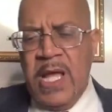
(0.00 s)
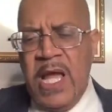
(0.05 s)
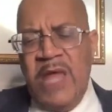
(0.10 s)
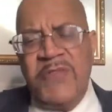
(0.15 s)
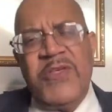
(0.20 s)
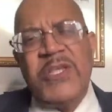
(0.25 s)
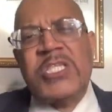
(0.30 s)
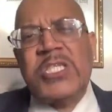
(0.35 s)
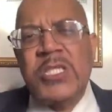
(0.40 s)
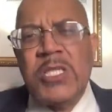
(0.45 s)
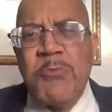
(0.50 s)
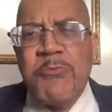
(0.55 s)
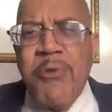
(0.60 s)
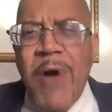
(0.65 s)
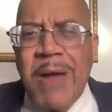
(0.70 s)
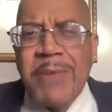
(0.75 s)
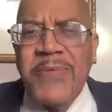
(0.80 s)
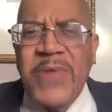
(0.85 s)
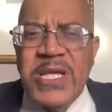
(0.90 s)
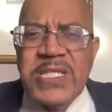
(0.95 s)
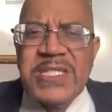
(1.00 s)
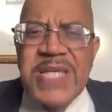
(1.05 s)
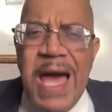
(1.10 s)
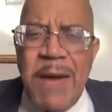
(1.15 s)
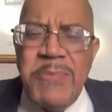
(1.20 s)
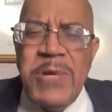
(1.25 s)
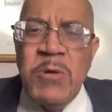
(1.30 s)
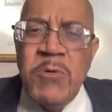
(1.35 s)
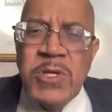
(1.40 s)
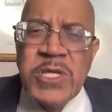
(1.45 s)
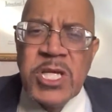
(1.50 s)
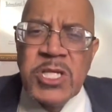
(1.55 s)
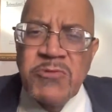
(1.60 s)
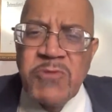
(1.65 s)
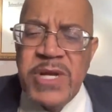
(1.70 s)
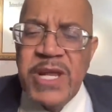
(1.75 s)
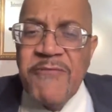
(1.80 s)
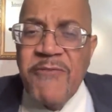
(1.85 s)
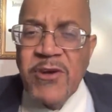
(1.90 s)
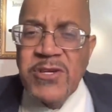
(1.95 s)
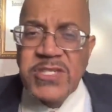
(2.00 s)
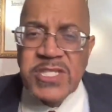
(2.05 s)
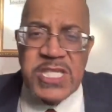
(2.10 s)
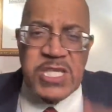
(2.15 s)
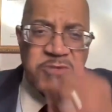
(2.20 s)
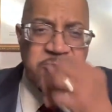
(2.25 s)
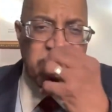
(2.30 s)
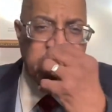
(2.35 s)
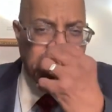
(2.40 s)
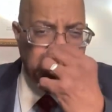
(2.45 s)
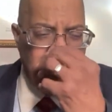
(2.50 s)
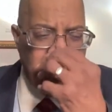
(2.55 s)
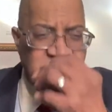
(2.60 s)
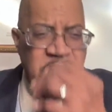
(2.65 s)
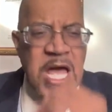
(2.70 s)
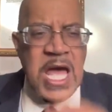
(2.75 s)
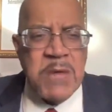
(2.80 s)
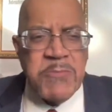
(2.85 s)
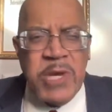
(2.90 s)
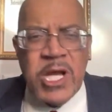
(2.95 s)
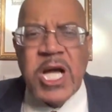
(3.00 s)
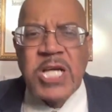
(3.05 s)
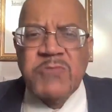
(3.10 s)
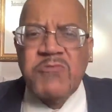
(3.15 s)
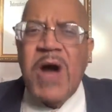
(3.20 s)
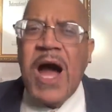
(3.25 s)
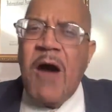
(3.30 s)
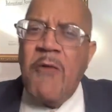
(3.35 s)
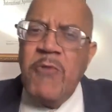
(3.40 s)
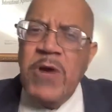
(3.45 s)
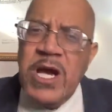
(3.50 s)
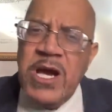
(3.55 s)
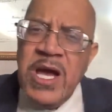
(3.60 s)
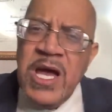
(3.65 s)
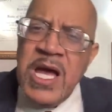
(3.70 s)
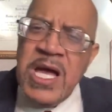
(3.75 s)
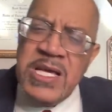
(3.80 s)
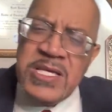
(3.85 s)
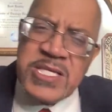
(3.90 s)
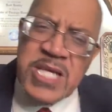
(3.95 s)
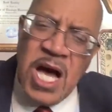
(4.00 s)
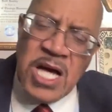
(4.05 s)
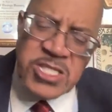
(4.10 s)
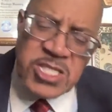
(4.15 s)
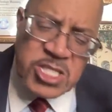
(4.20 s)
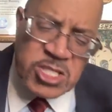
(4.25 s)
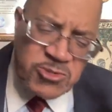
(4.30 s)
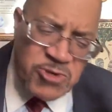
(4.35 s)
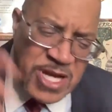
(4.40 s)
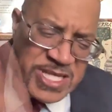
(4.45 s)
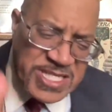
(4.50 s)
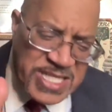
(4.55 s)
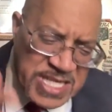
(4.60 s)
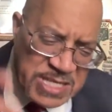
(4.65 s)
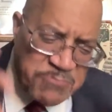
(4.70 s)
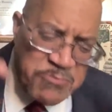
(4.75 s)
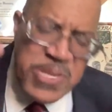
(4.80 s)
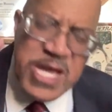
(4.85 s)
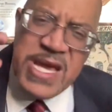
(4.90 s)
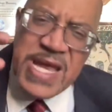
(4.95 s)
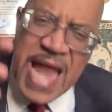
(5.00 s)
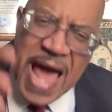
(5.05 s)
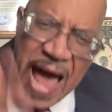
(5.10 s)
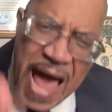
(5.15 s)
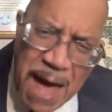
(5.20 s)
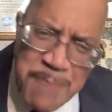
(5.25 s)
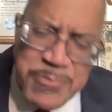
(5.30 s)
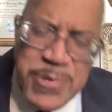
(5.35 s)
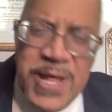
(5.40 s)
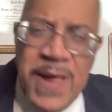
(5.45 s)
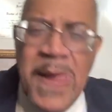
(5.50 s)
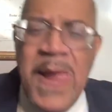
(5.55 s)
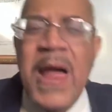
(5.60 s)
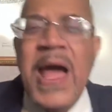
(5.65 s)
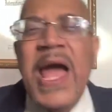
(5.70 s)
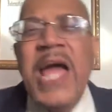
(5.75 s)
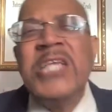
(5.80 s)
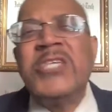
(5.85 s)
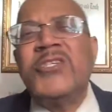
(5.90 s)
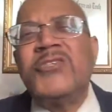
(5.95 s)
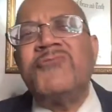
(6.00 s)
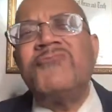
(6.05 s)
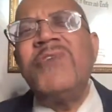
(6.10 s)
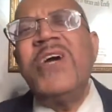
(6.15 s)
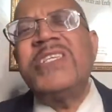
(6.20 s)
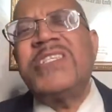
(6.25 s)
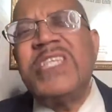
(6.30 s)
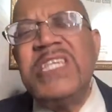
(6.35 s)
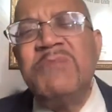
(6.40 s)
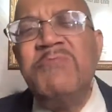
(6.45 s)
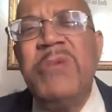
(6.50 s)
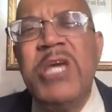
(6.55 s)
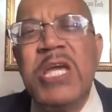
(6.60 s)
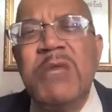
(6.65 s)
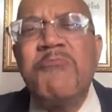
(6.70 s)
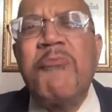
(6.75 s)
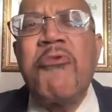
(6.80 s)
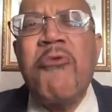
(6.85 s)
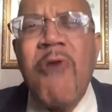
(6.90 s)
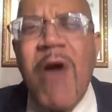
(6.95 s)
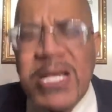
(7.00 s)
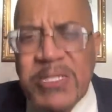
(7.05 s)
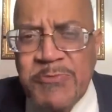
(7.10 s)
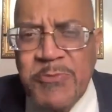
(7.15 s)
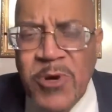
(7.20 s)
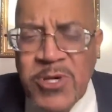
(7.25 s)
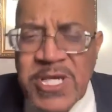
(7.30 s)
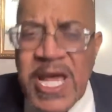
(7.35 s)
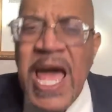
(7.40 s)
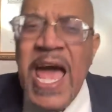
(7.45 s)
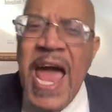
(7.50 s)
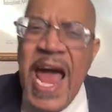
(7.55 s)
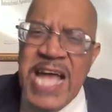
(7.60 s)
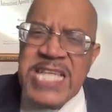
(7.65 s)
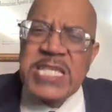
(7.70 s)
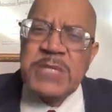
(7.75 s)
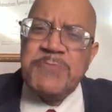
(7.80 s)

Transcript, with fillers: And this is the problem that's happening with the 21st century church because while we're uh, stressing being happy and stressing being prosperous and